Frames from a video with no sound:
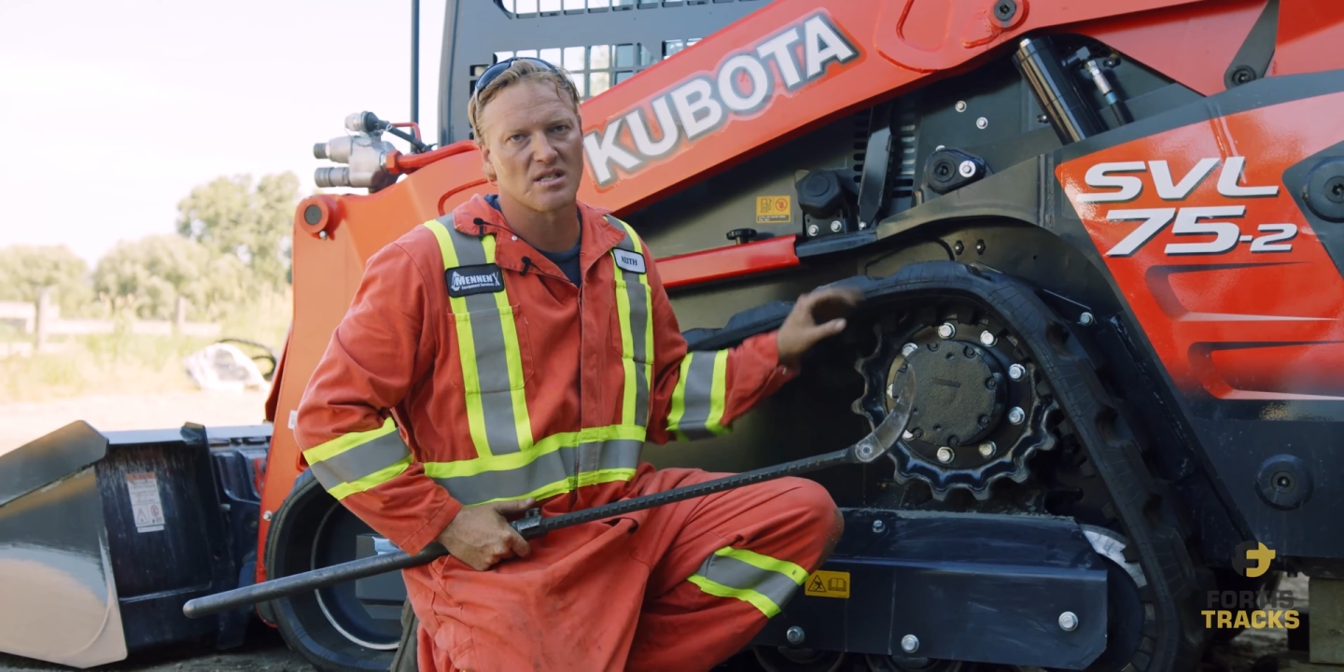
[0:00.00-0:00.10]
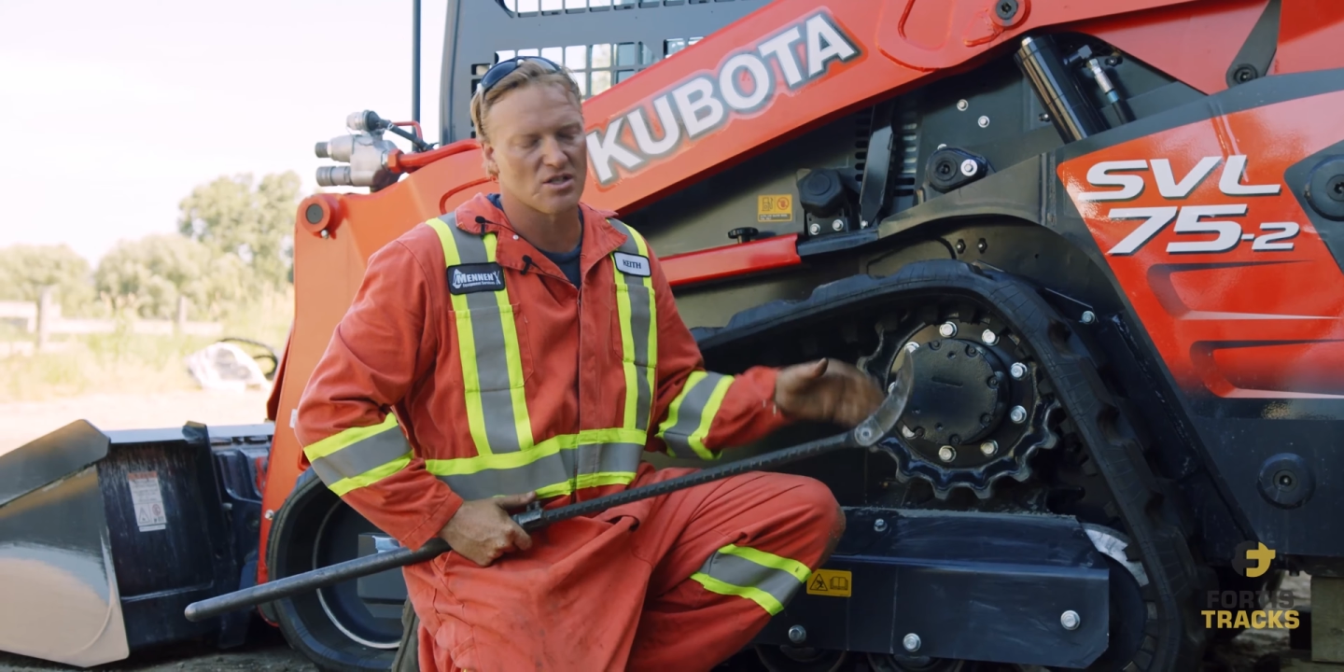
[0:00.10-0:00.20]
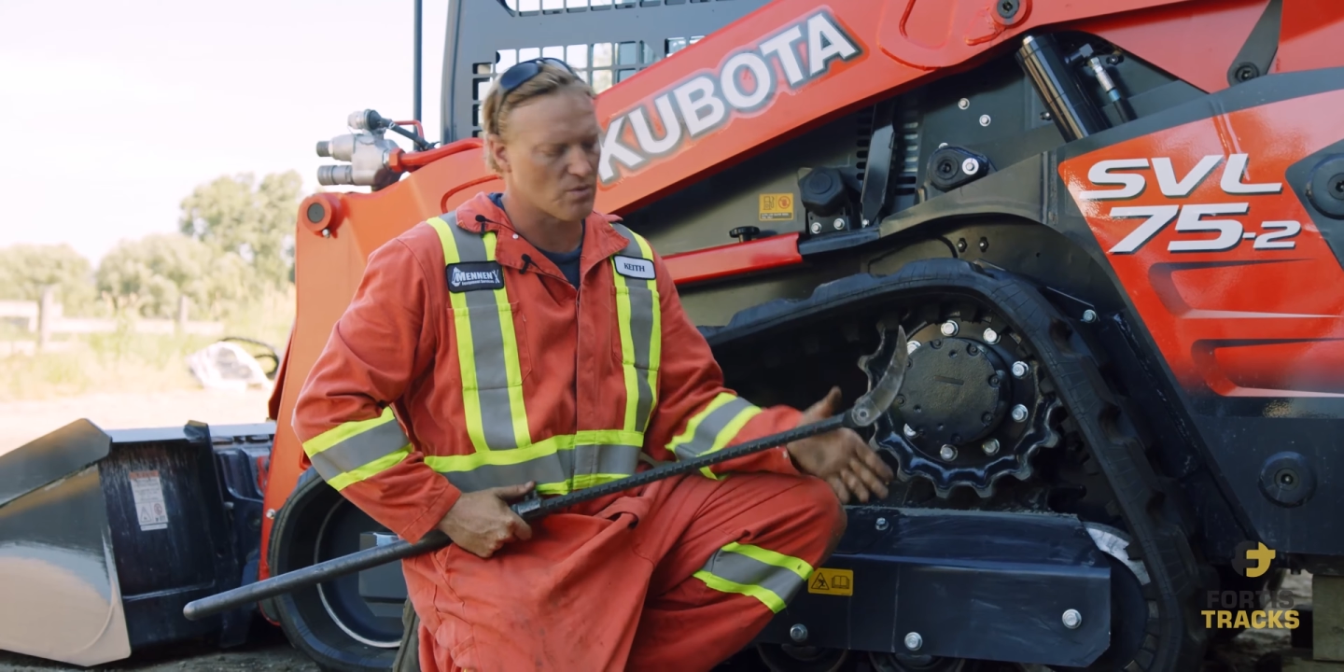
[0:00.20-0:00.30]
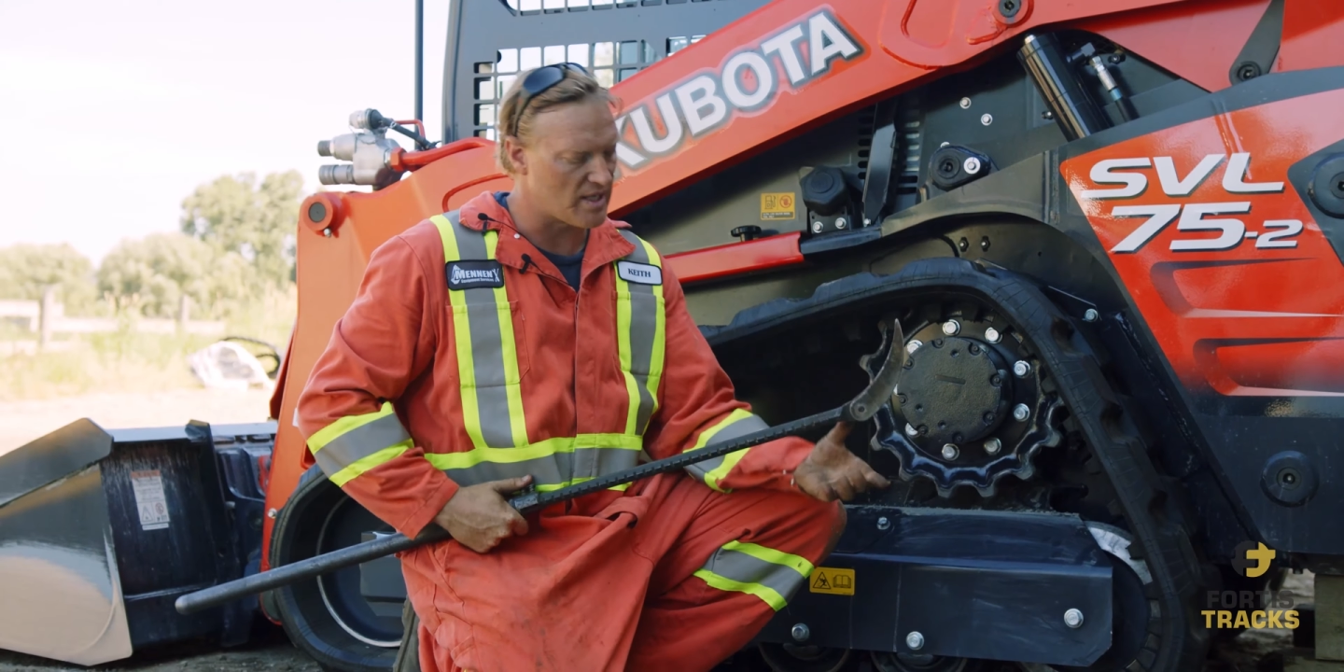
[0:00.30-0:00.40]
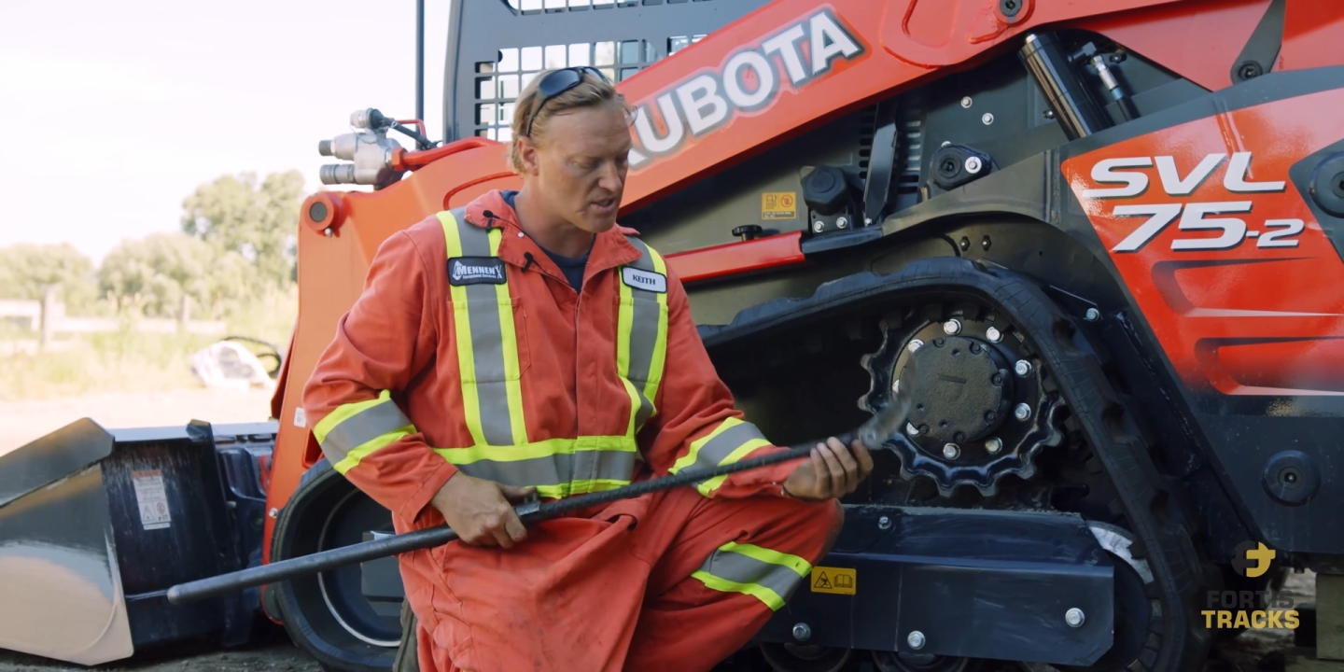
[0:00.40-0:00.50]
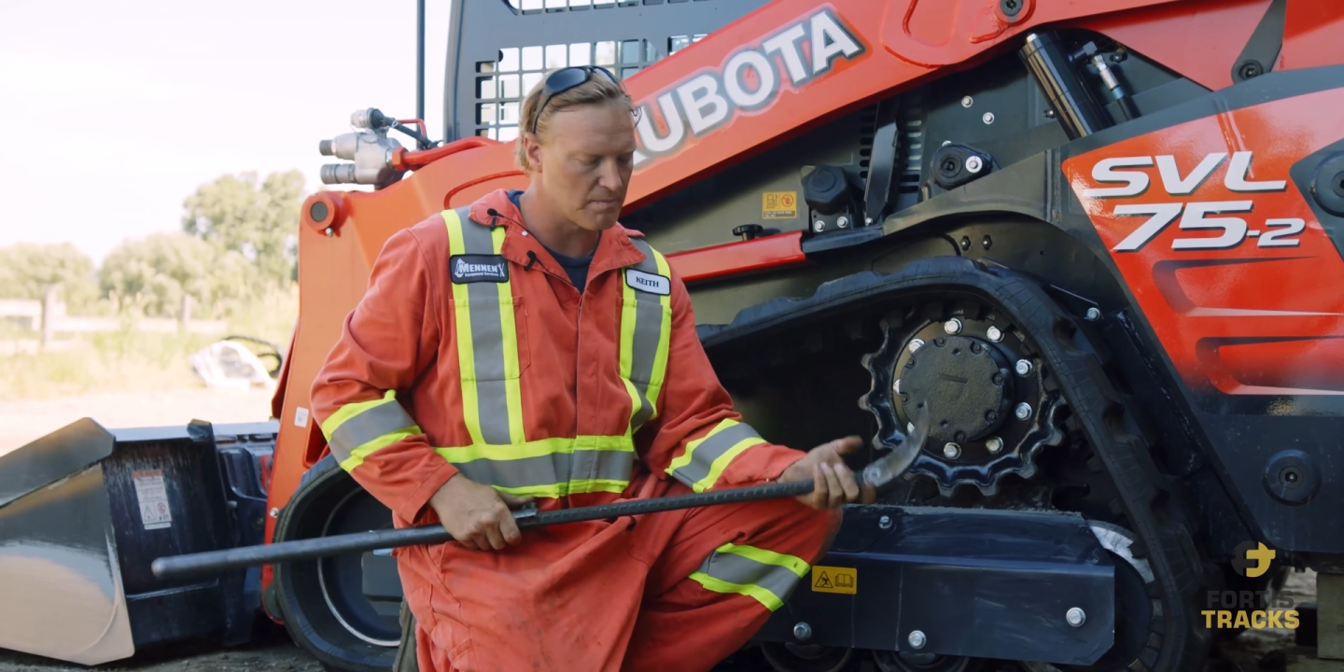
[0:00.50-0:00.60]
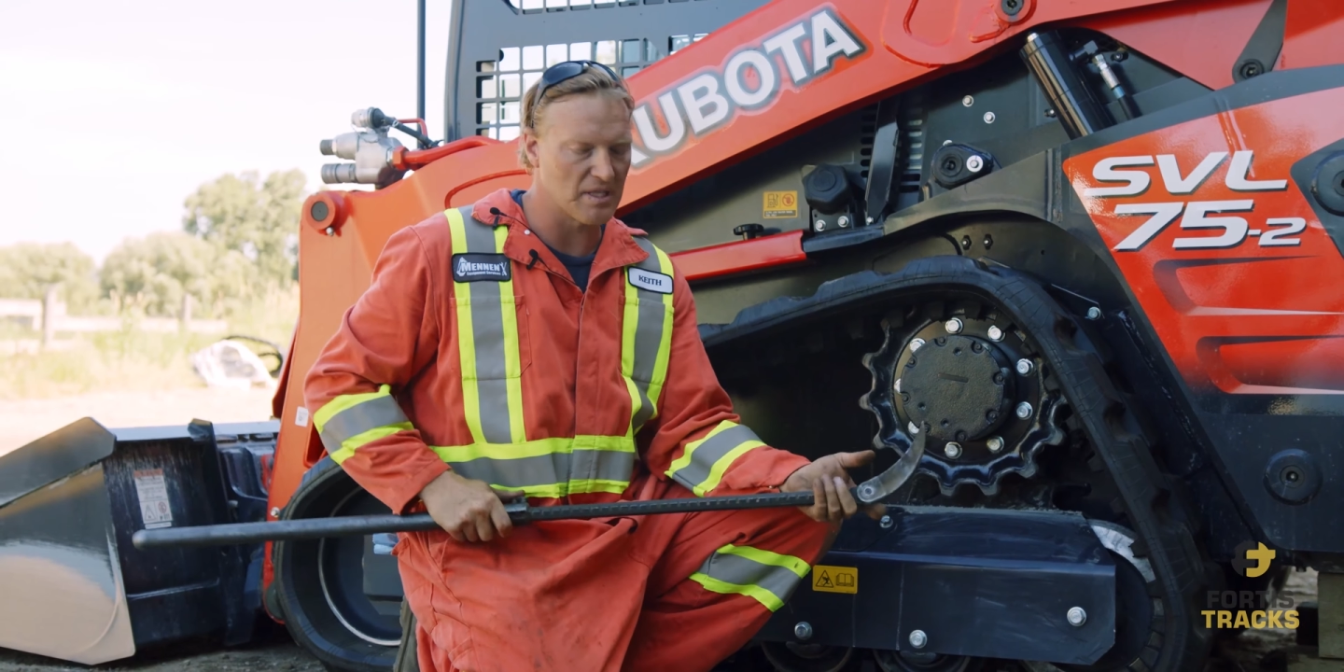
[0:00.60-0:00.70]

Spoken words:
situation